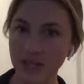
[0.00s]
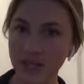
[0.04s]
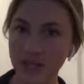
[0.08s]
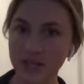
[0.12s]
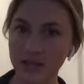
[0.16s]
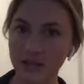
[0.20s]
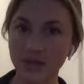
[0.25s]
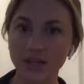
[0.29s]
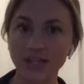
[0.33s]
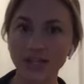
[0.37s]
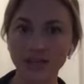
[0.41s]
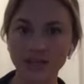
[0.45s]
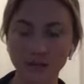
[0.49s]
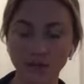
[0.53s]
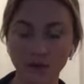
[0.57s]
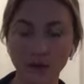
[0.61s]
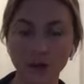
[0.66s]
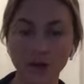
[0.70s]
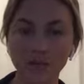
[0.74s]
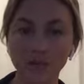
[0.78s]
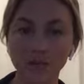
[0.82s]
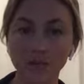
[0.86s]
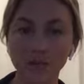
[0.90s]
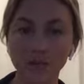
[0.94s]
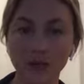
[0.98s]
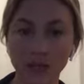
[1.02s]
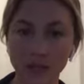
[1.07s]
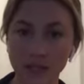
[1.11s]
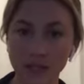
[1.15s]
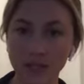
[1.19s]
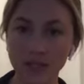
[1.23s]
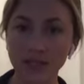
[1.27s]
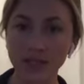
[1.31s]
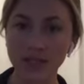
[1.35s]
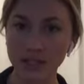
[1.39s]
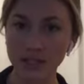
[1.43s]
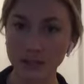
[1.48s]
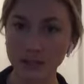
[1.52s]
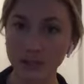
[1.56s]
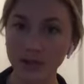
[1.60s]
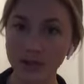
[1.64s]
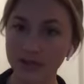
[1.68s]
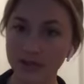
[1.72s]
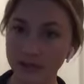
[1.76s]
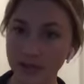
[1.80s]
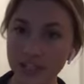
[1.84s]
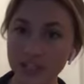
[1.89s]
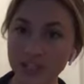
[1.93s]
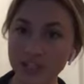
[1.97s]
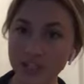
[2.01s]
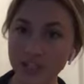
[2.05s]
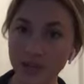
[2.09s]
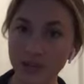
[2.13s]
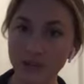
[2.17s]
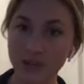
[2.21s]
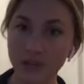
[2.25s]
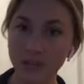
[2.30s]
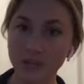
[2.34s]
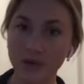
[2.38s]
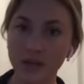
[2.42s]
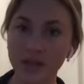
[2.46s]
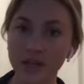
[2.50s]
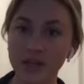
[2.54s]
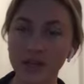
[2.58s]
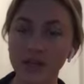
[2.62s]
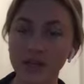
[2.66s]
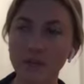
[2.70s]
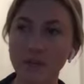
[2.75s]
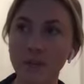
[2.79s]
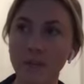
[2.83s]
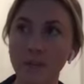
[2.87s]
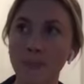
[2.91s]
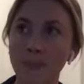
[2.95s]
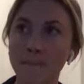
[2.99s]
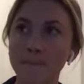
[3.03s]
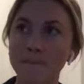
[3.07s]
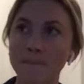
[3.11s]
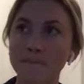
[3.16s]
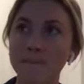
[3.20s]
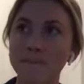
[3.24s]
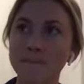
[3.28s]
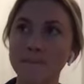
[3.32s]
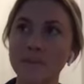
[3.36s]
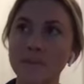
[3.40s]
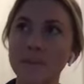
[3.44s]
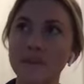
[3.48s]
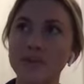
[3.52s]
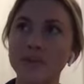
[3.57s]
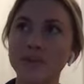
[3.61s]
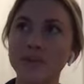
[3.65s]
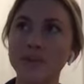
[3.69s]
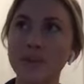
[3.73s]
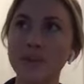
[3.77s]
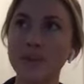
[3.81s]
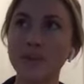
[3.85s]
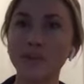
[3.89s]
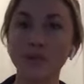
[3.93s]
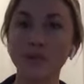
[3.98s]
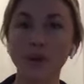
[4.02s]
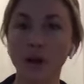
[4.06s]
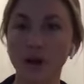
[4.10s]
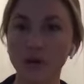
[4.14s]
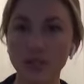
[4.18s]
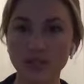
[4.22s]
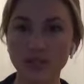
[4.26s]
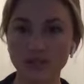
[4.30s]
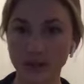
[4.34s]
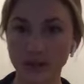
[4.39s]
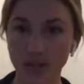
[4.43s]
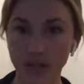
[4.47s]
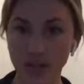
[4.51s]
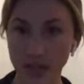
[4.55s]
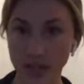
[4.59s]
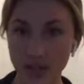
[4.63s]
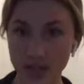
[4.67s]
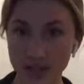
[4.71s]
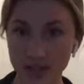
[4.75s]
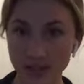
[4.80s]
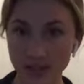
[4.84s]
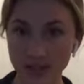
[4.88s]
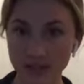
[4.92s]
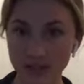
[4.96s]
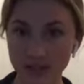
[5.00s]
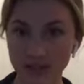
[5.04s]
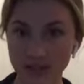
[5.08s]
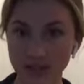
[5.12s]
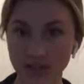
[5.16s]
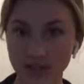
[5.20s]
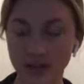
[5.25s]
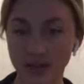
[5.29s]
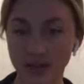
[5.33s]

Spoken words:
Like let's form like a deeper friendship. So people are always very nice.